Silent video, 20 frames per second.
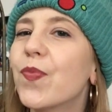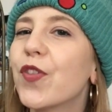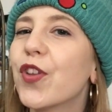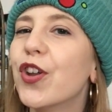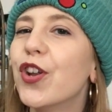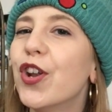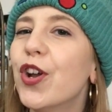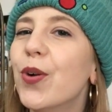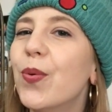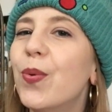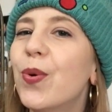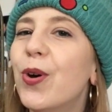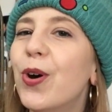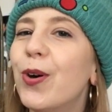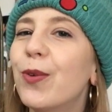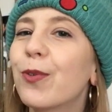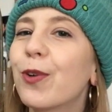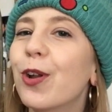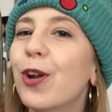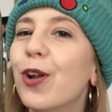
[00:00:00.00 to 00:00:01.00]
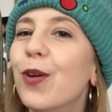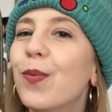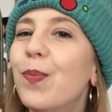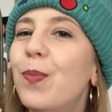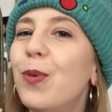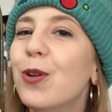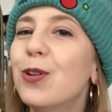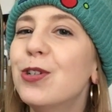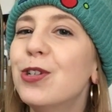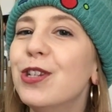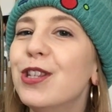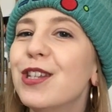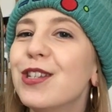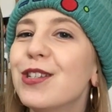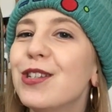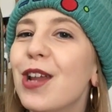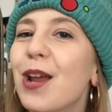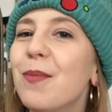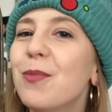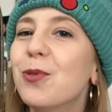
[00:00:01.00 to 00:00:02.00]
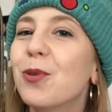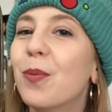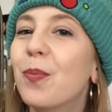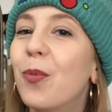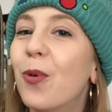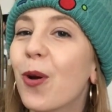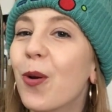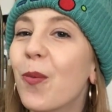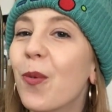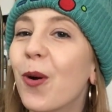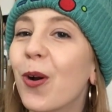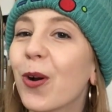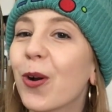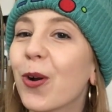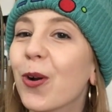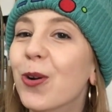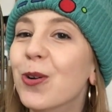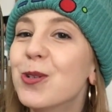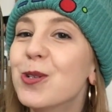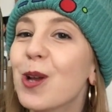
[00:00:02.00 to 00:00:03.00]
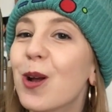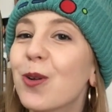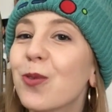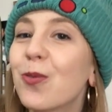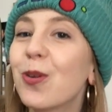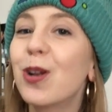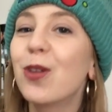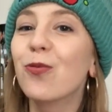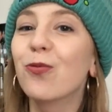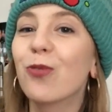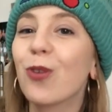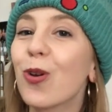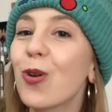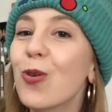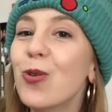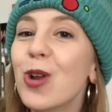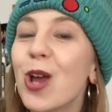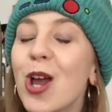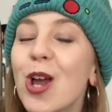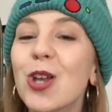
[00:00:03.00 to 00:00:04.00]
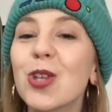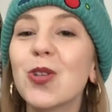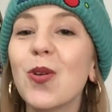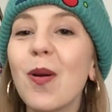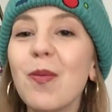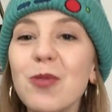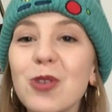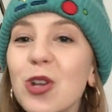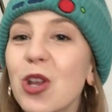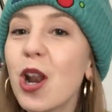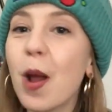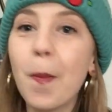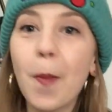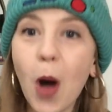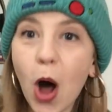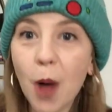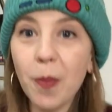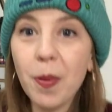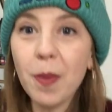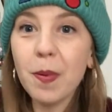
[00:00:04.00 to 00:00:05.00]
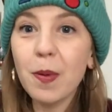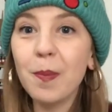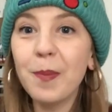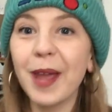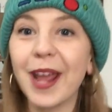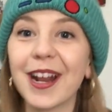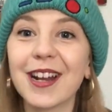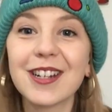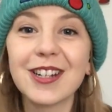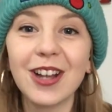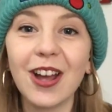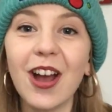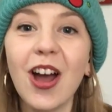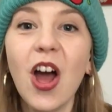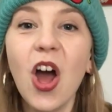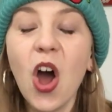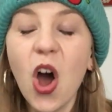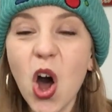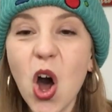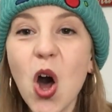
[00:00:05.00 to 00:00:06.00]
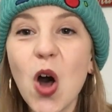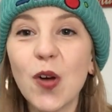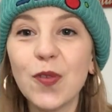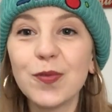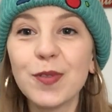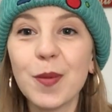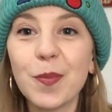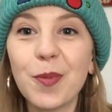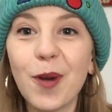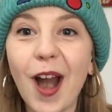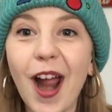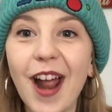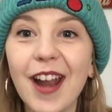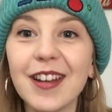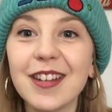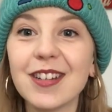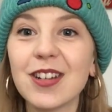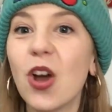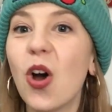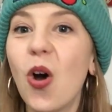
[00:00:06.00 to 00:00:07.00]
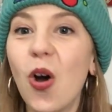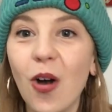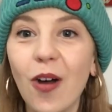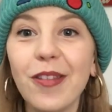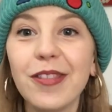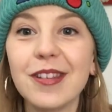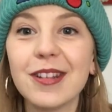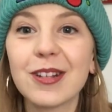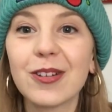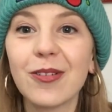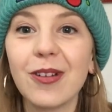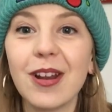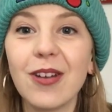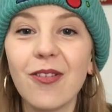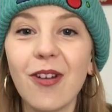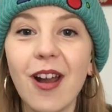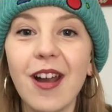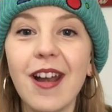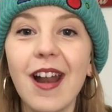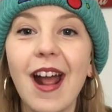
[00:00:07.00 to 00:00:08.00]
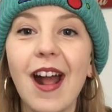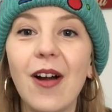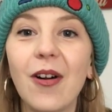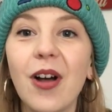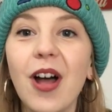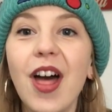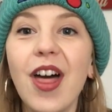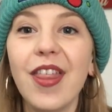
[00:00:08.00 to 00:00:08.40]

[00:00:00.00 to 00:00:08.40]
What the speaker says: You know what, I'm going to butcher this name to a point where it could sound really rude, so I'm just going to pop up a picture of the brand on the screen right now.